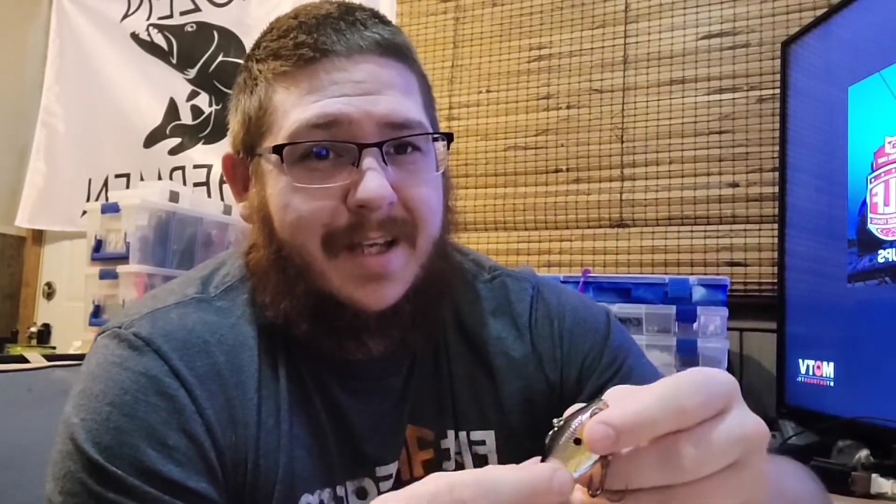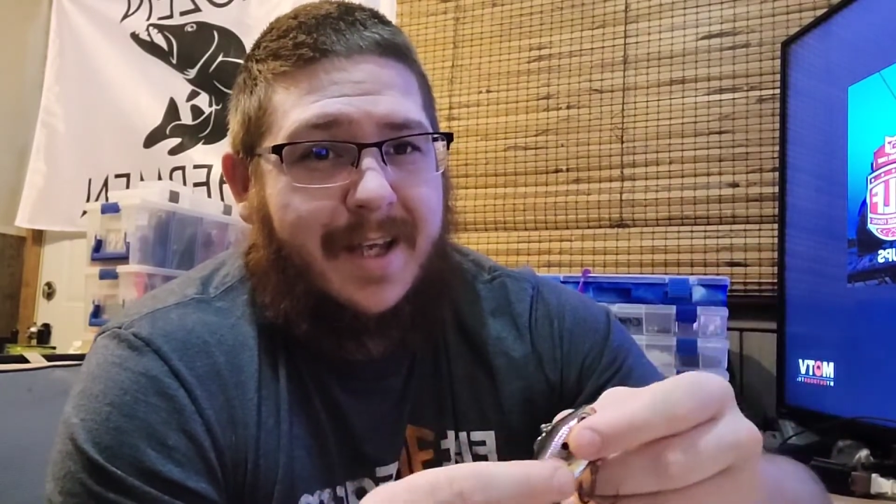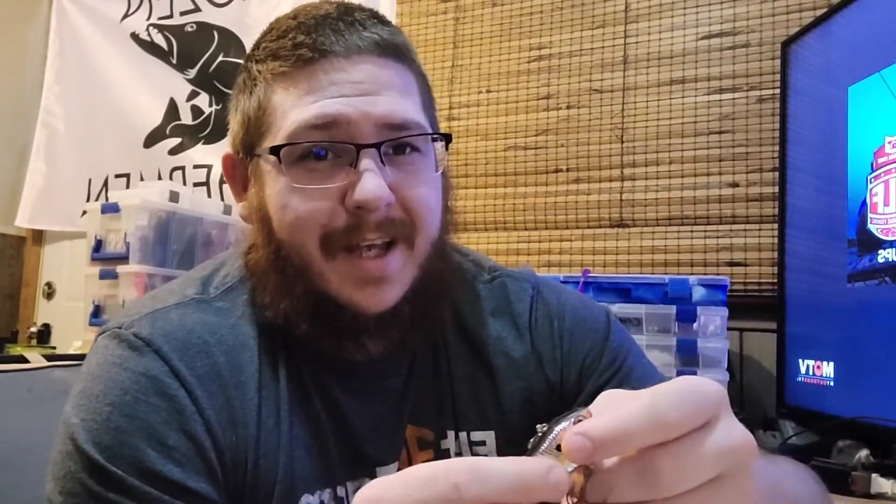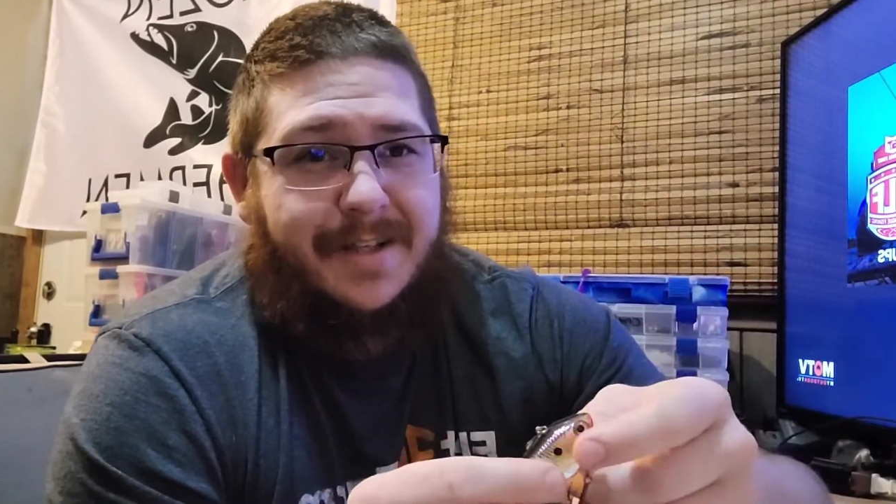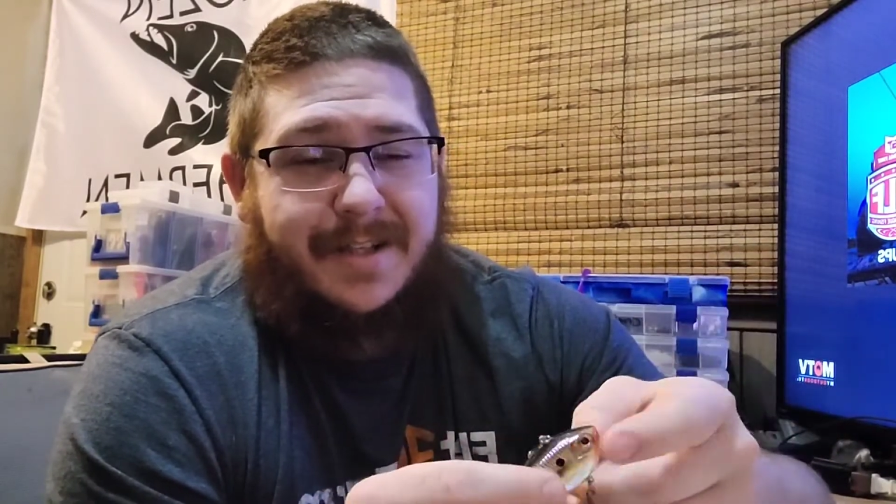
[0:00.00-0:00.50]

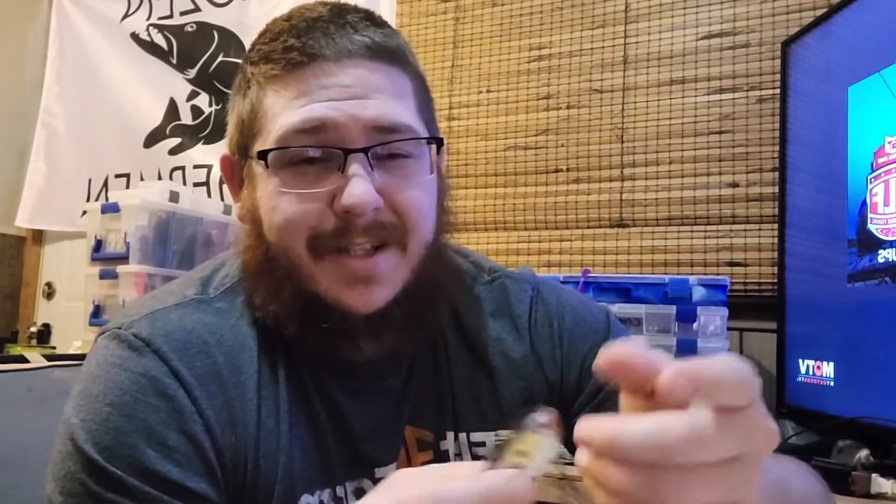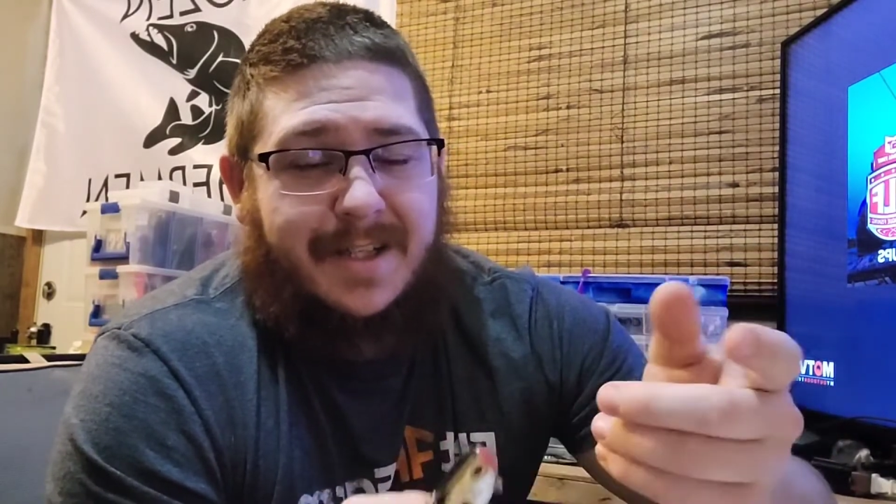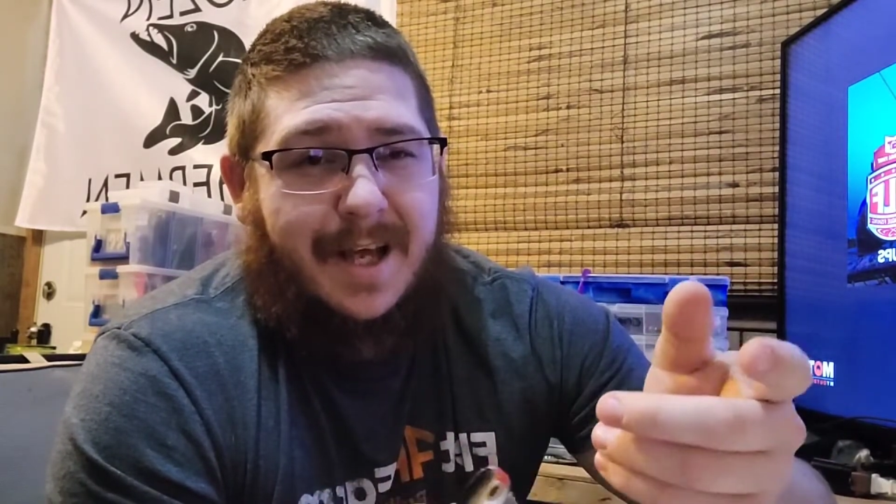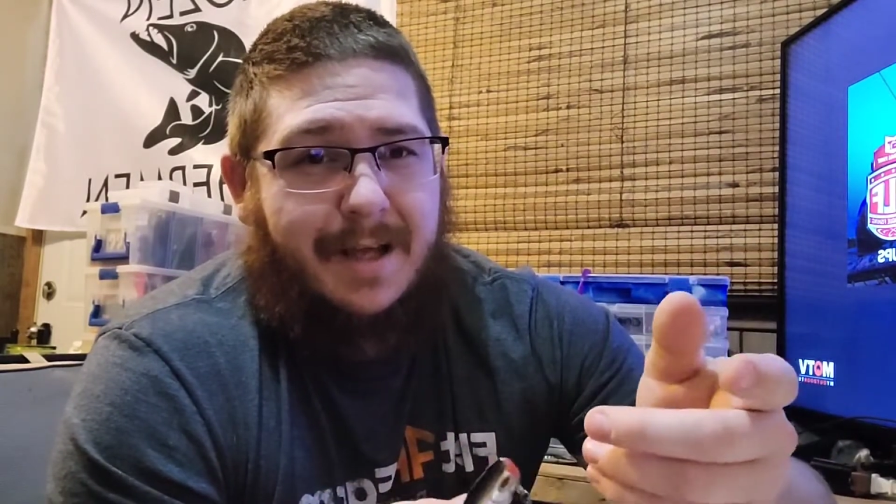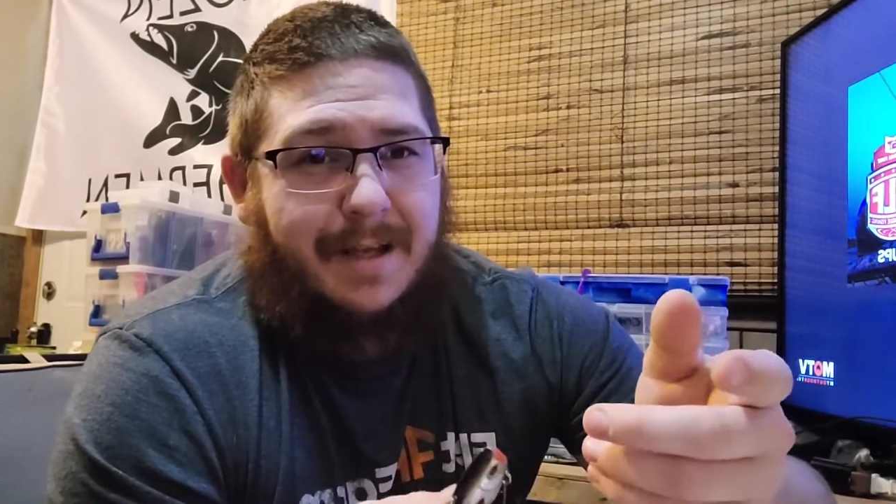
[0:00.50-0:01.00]
they catch your
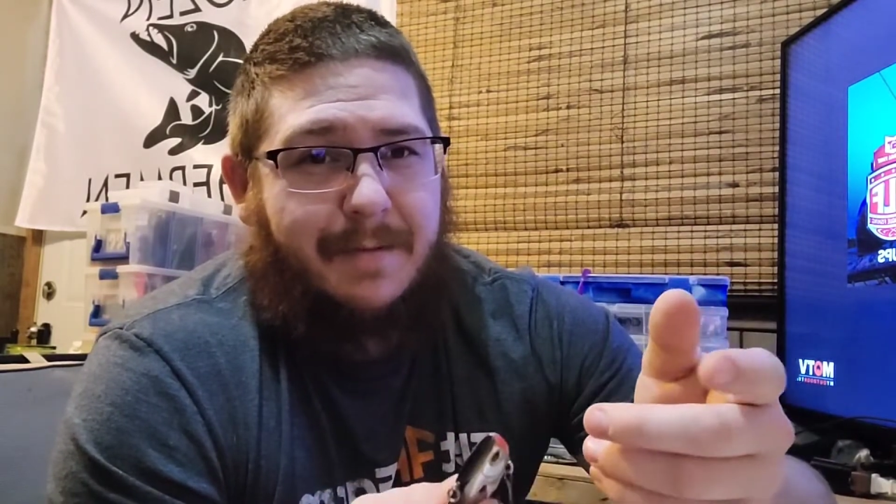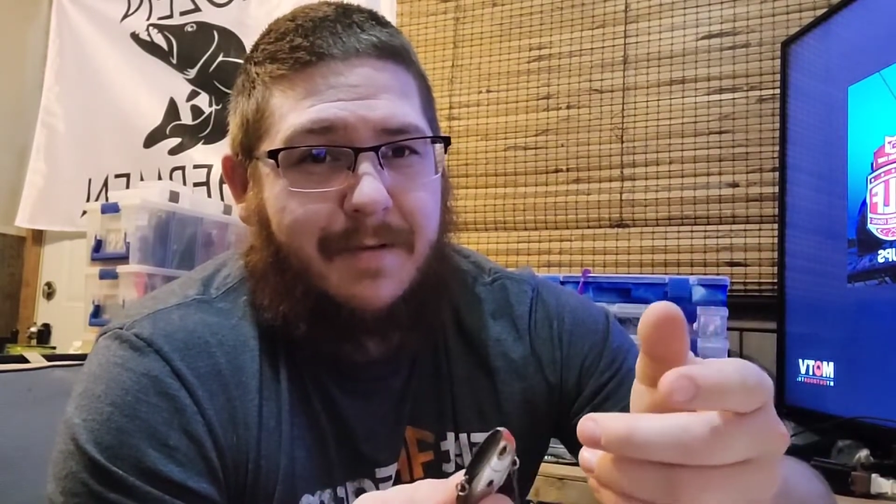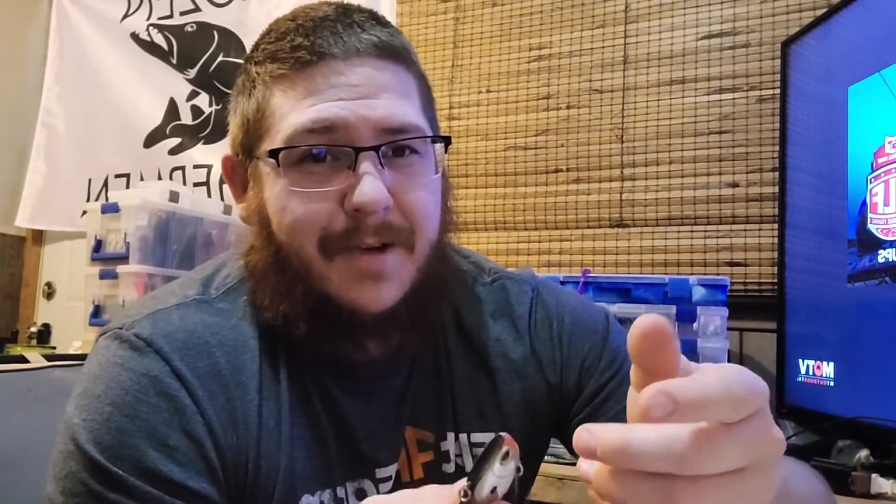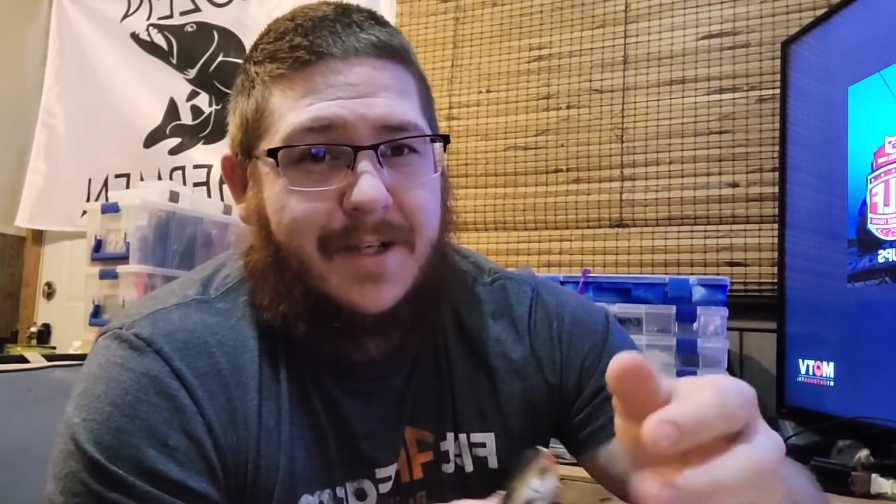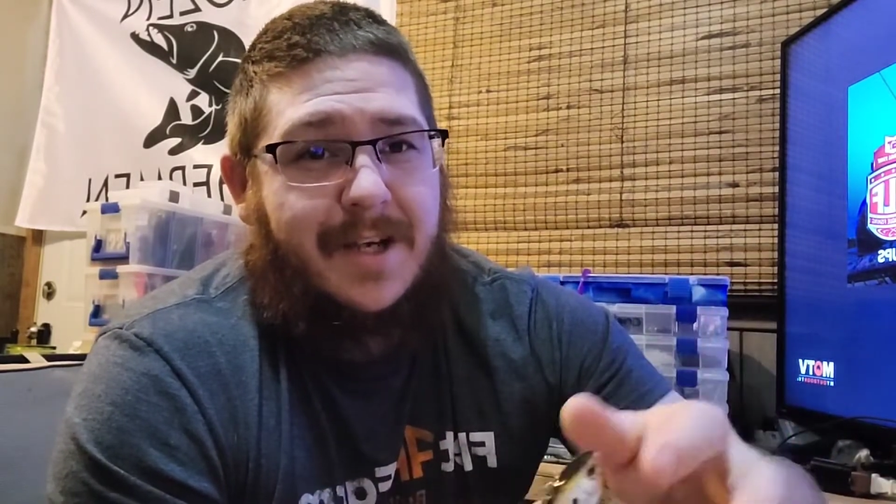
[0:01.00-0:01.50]
slot
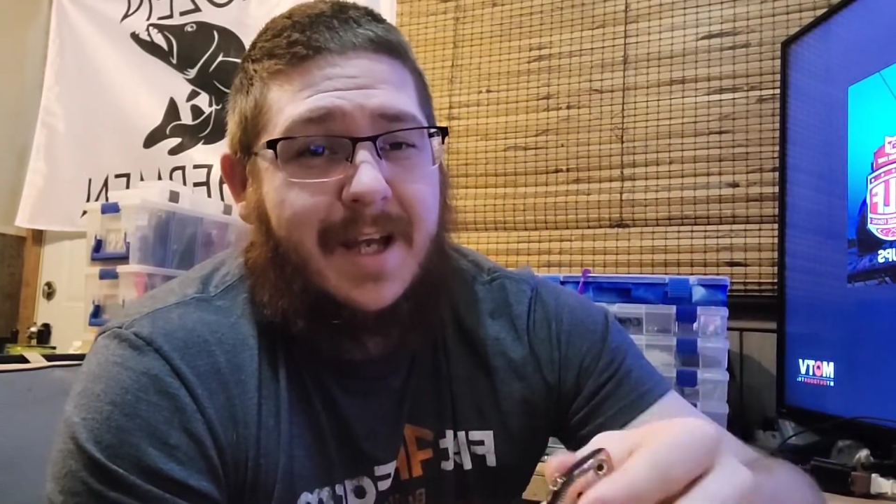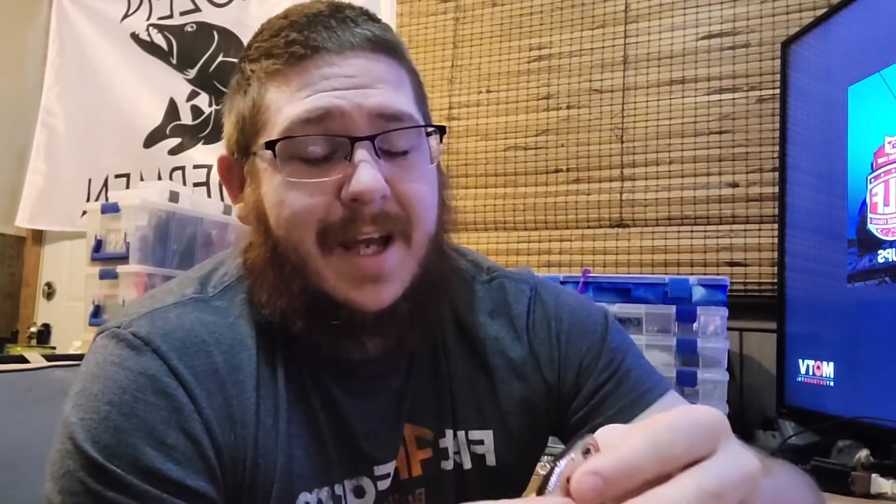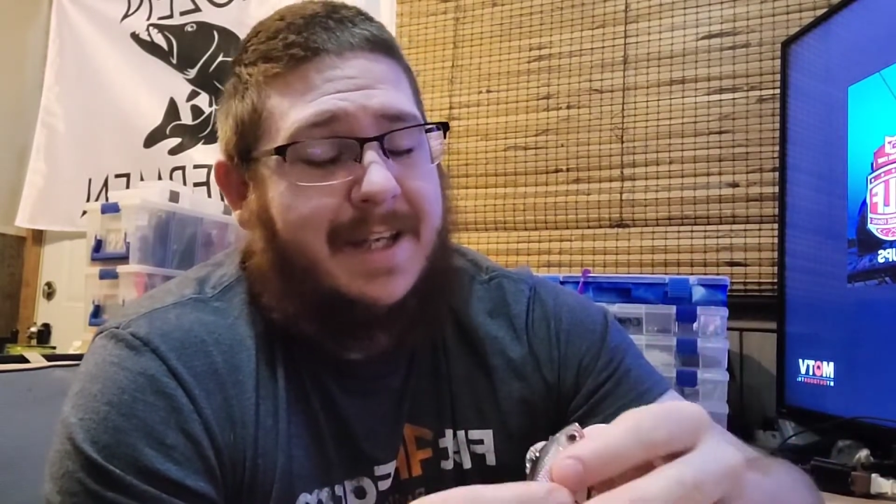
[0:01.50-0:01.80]
limit fish,